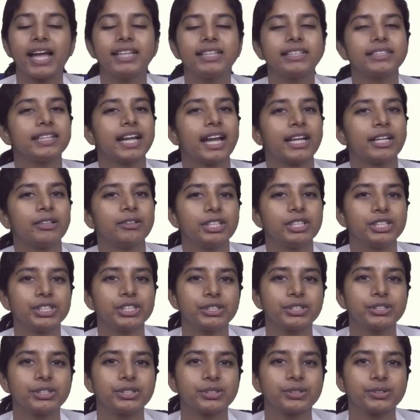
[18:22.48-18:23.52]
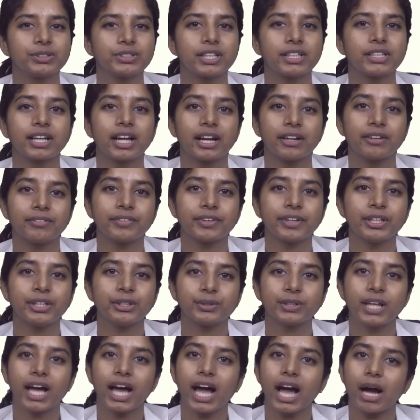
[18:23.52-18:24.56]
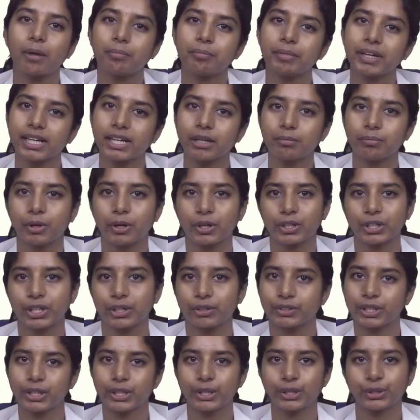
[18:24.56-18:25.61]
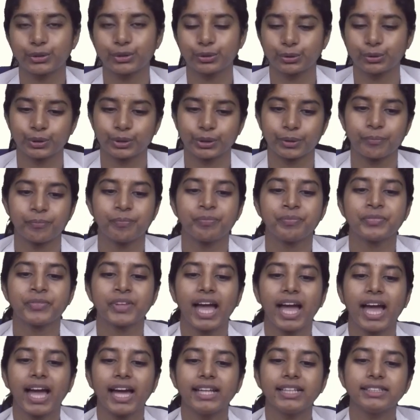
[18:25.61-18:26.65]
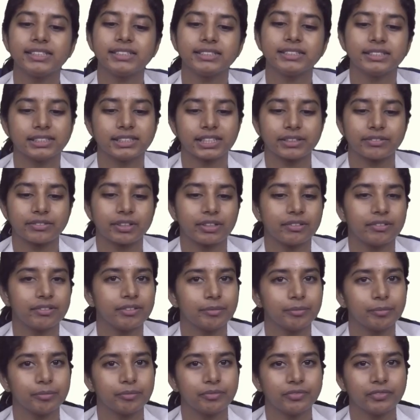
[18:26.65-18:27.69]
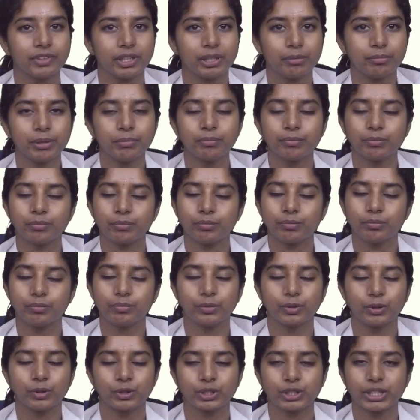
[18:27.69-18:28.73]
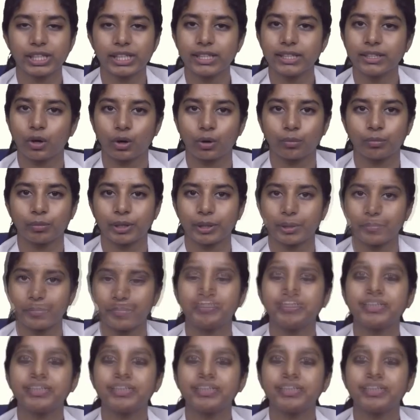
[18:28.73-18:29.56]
and the granulation tissues are confined to the apical part of the root, and the gingiva will be mostly normal.